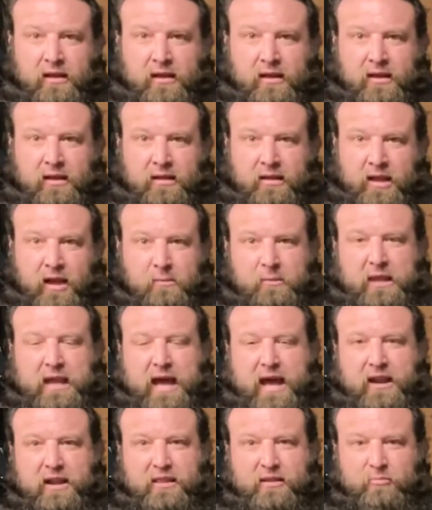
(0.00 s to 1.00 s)
coming
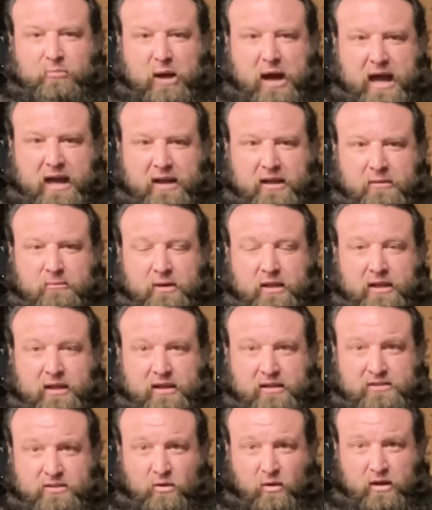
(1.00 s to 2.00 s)
out of the bottom
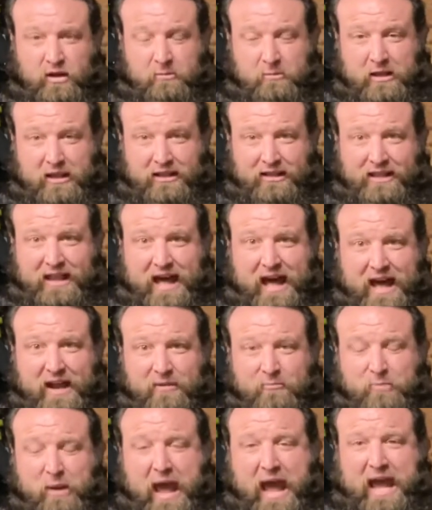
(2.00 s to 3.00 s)
is going to be a lot of
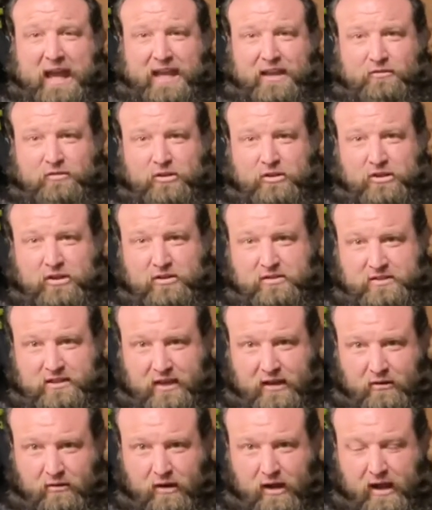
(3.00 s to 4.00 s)
back if you're using
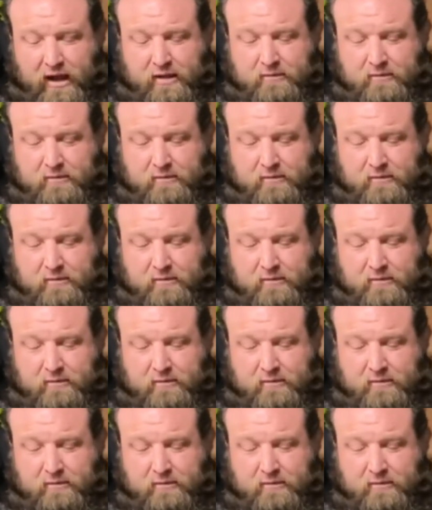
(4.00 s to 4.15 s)
it right.